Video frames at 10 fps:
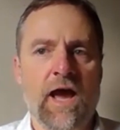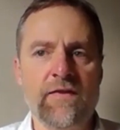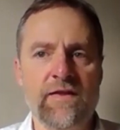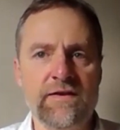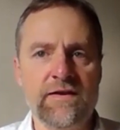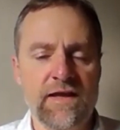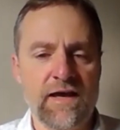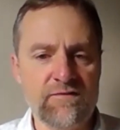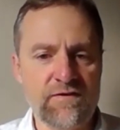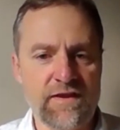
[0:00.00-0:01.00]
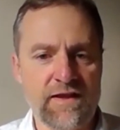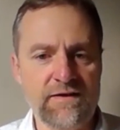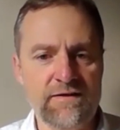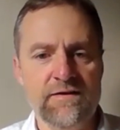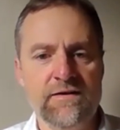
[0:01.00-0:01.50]
And then after
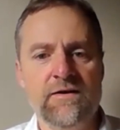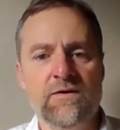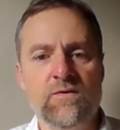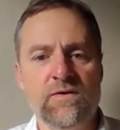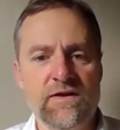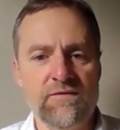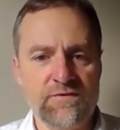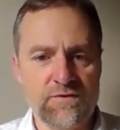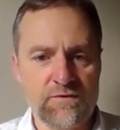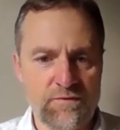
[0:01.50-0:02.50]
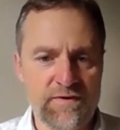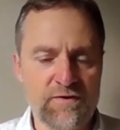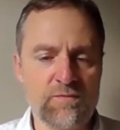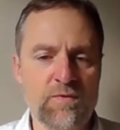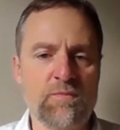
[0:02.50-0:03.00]
that, We'll have 2 or 3
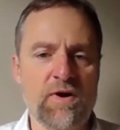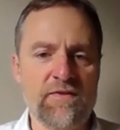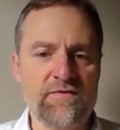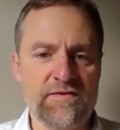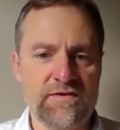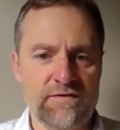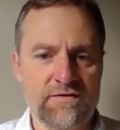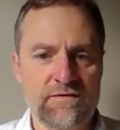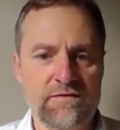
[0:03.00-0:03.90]
normal breaths.